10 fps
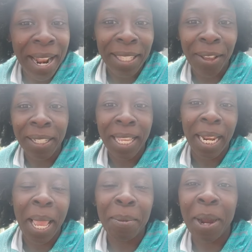I started
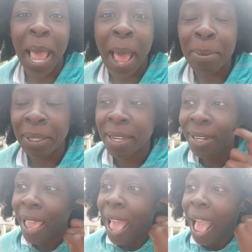telling him what happened,
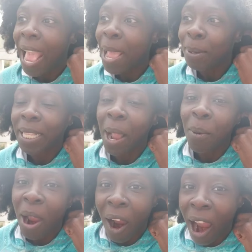and he was like,
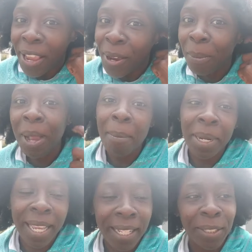where are you? I'm coming
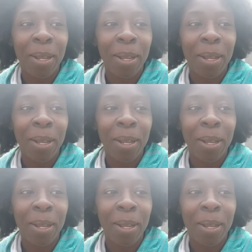to get you. I'm